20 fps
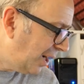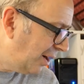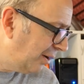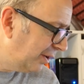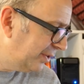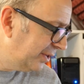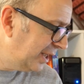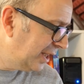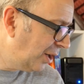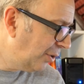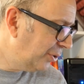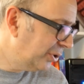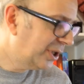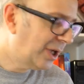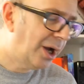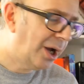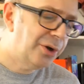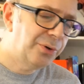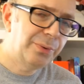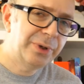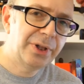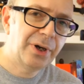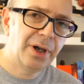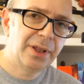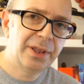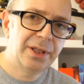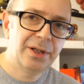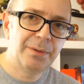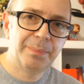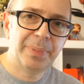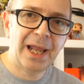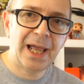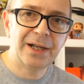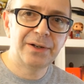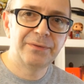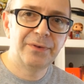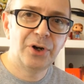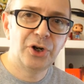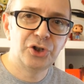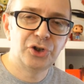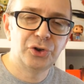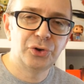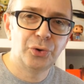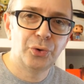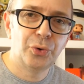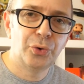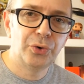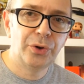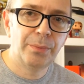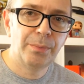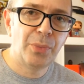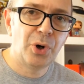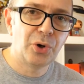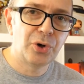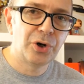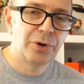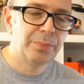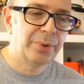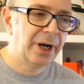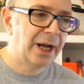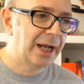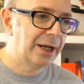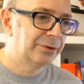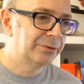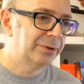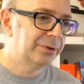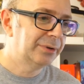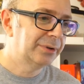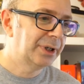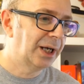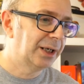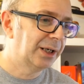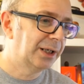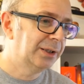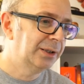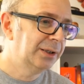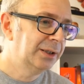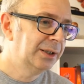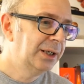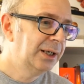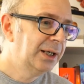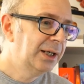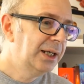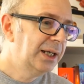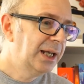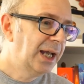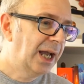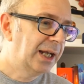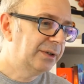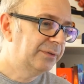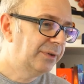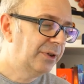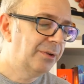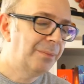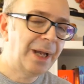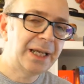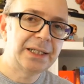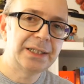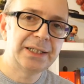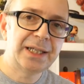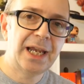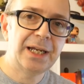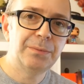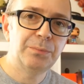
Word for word: I think I would go with either the black version or the mocha brown colour, and for the Mate ten